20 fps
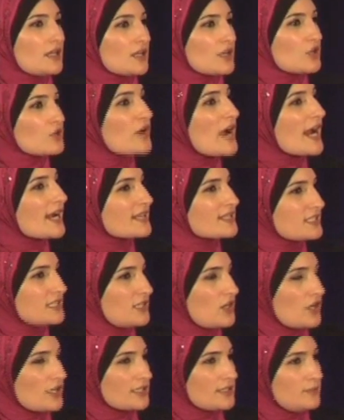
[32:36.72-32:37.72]
cracks
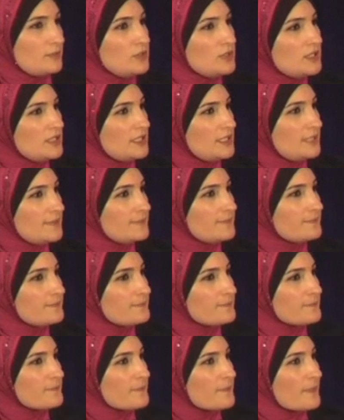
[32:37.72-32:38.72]
in our community
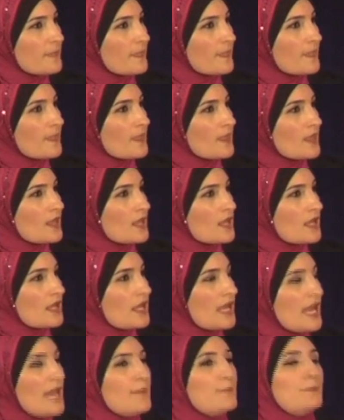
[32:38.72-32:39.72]

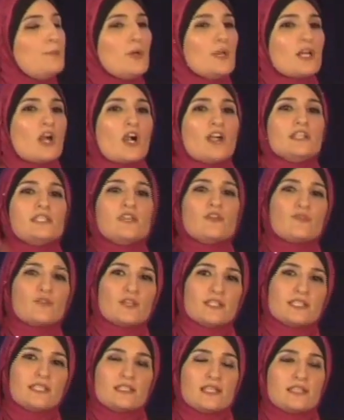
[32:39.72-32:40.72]
and put our
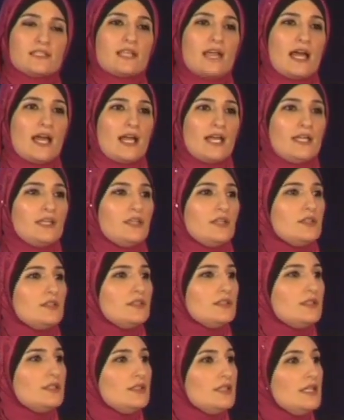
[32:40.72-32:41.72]
differences aside
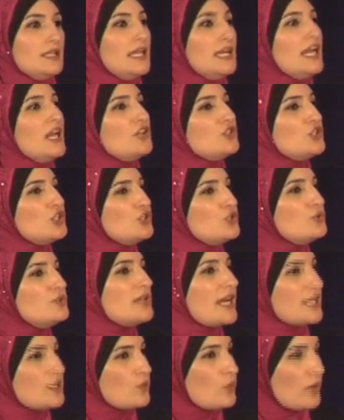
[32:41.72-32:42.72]
and to
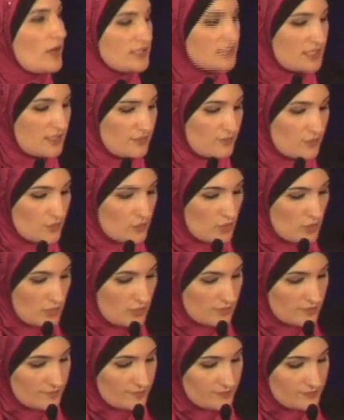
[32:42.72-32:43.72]
unite once and for
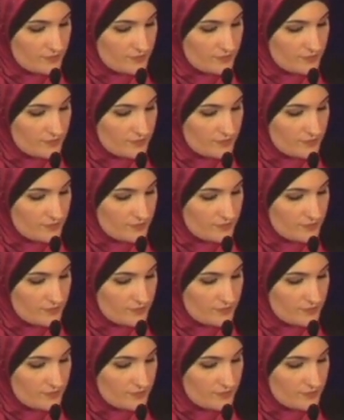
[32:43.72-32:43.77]
all.